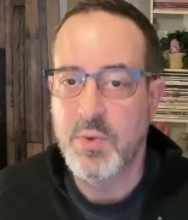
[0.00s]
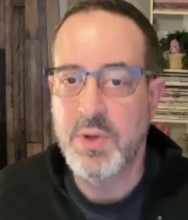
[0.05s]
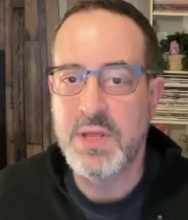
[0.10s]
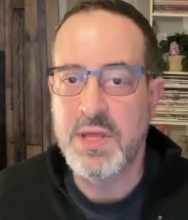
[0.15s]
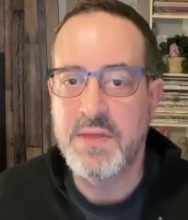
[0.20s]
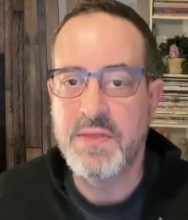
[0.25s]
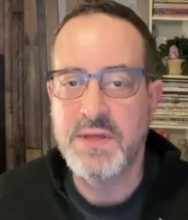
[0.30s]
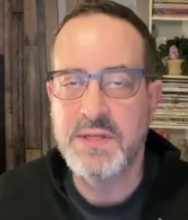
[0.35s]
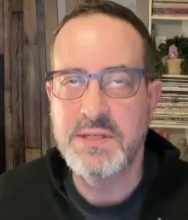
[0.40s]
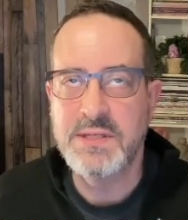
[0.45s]

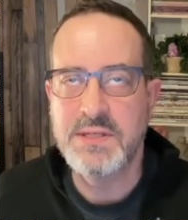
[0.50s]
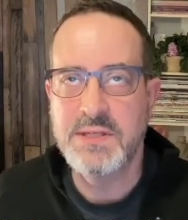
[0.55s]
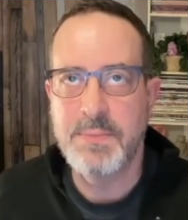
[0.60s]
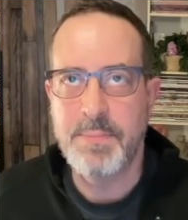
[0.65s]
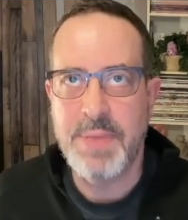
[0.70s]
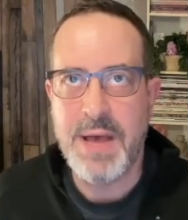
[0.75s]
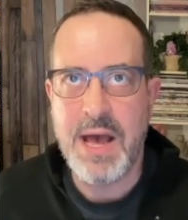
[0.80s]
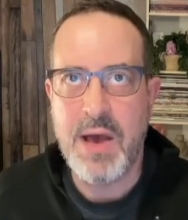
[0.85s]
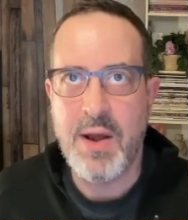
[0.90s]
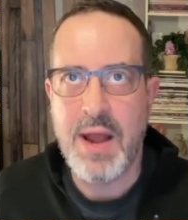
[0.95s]
Really, this is
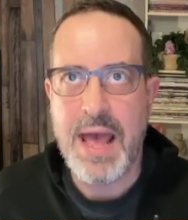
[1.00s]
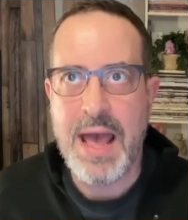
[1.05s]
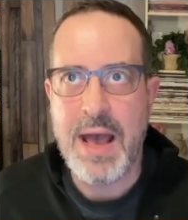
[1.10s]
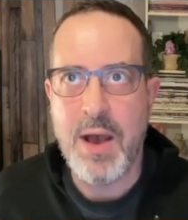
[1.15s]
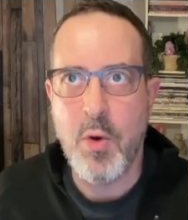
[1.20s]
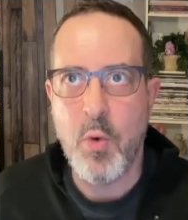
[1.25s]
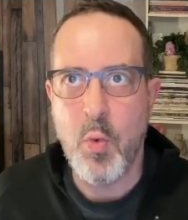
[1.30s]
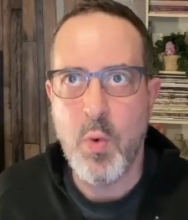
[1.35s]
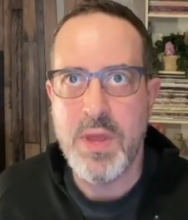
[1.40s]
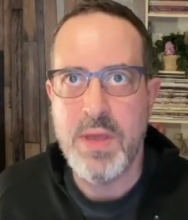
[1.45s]
about
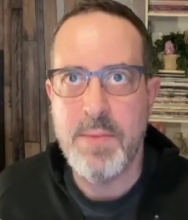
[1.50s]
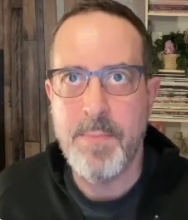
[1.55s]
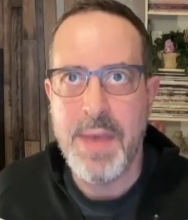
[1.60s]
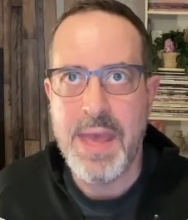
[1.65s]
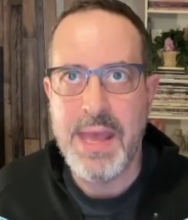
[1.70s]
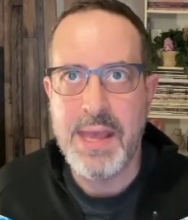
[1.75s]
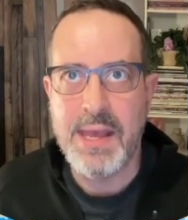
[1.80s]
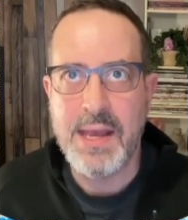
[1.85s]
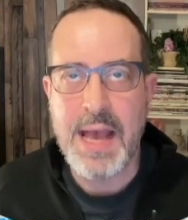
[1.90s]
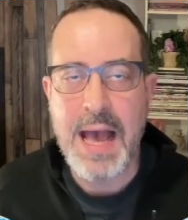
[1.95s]
how we
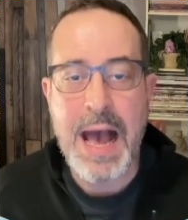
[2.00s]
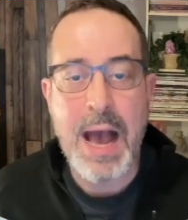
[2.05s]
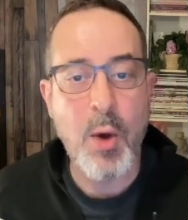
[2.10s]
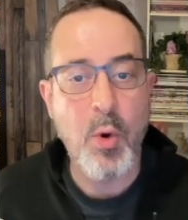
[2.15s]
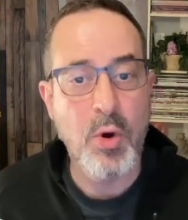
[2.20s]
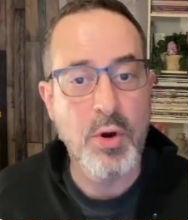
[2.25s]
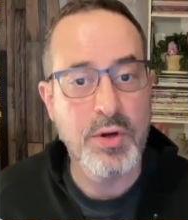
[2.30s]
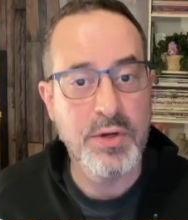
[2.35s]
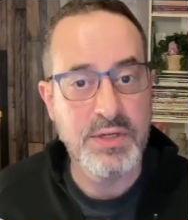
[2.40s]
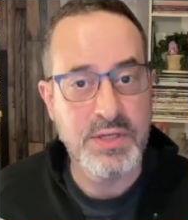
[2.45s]
make
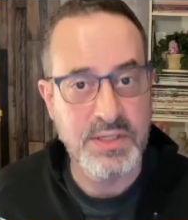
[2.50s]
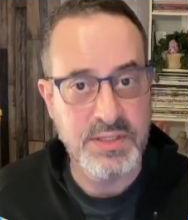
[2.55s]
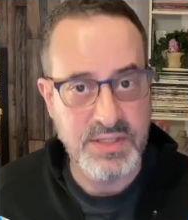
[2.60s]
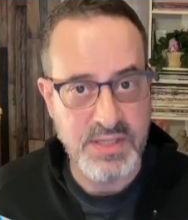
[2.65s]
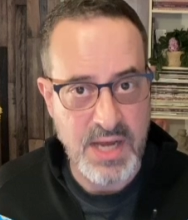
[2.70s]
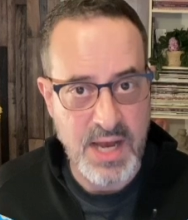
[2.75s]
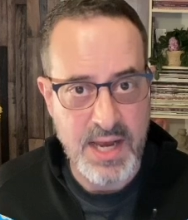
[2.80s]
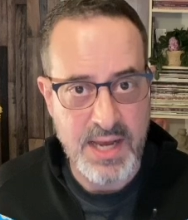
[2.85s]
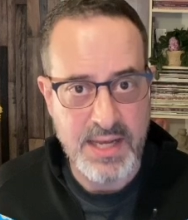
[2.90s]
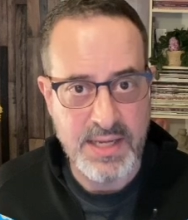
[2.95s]
our
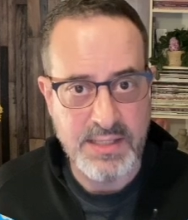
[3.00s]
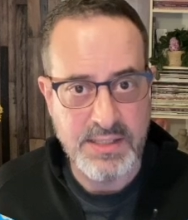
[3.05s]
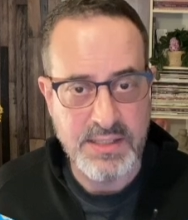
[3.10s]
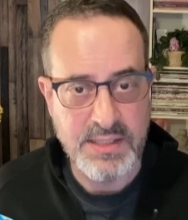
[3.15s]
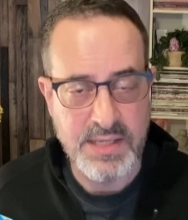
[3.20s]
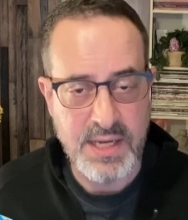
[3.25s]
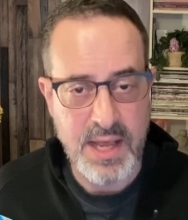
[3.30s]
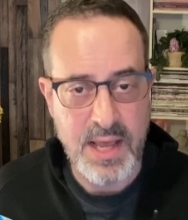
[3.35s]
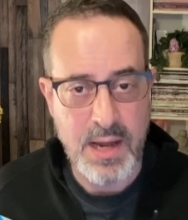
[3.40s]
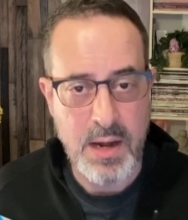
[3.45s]

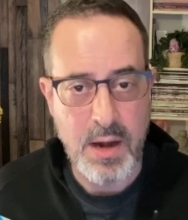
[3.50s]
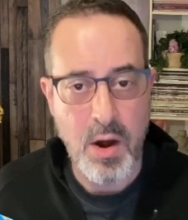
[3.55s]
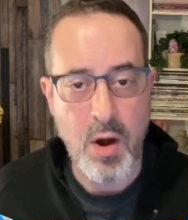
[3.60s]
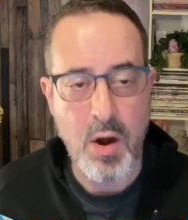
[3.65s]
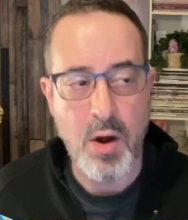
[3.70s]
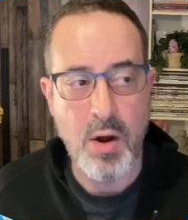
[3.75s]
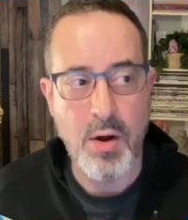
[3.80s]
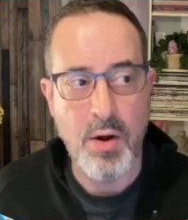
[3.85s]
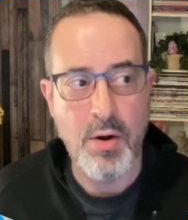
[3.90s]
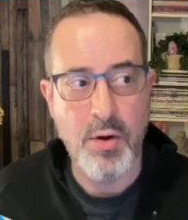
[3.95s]
designs and
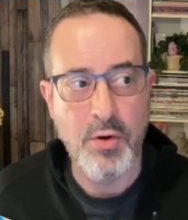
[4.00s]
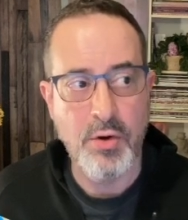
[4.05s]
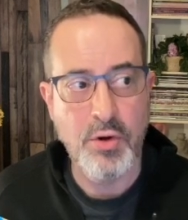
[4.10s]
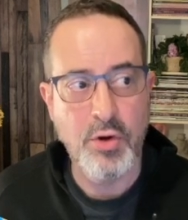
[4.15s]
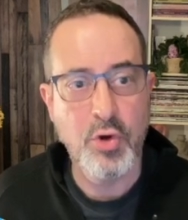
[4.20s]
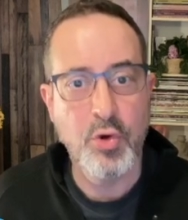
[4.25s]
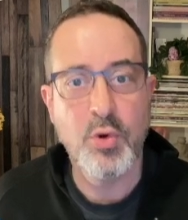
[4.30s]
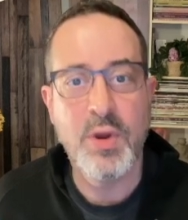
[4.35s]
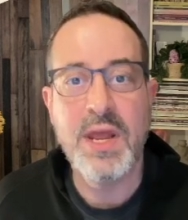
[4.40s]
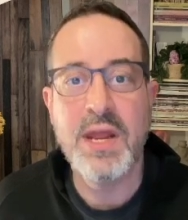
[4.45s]
our
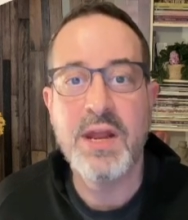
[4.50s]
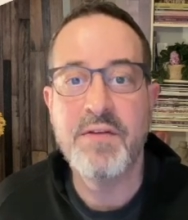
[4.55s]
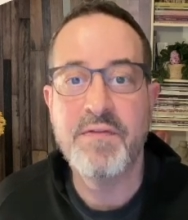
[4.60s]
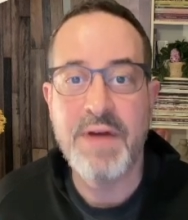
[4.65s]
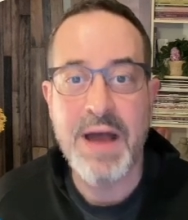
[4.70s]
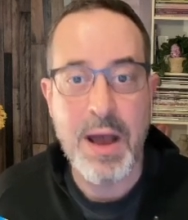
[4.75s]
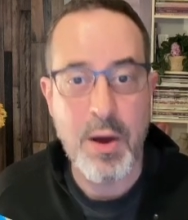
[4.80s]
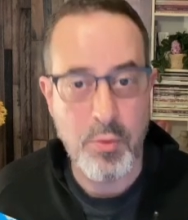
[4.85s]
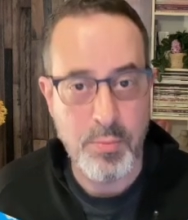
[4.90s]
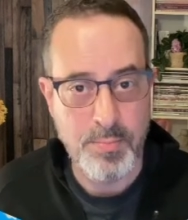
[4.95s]

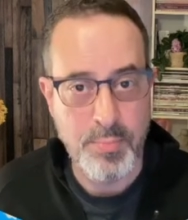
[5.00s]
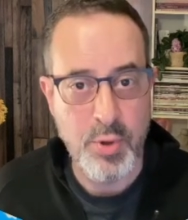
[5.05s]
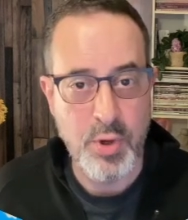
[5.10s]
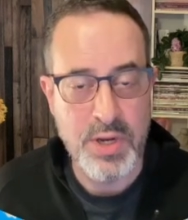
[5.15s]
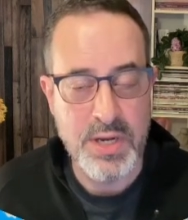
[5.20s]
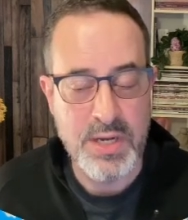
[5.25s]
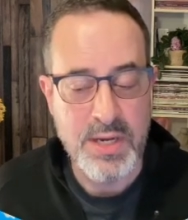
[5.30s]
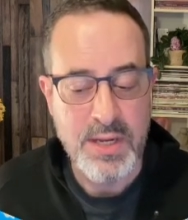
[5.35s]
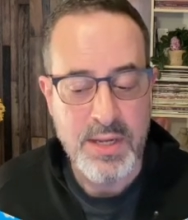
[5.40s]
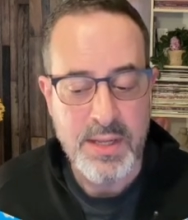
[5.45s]
creative
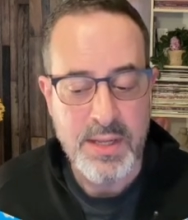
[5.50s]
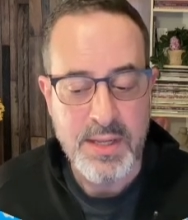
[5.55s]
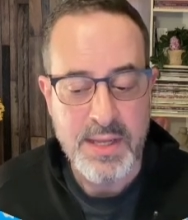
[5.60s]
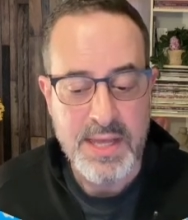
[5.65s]
output